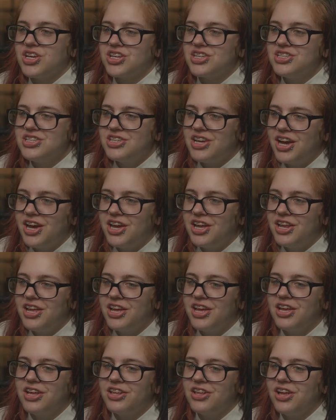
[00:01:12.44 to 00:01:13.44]

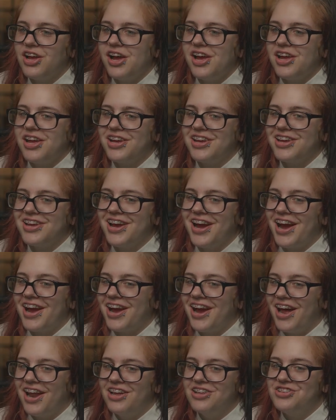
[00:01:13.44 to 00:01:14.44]
excited, like, I
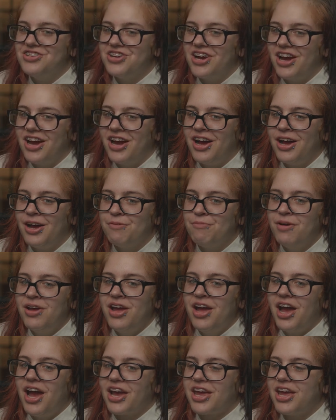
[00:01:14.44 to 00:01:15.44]
got a job,
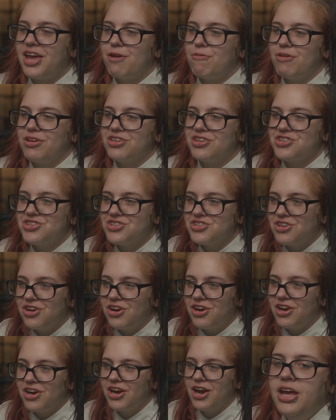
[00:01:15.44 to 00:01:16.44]
I can't wait to
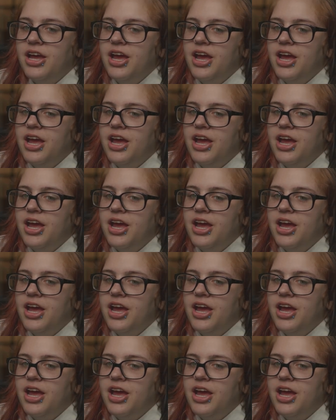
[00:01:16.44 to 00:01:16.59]
start,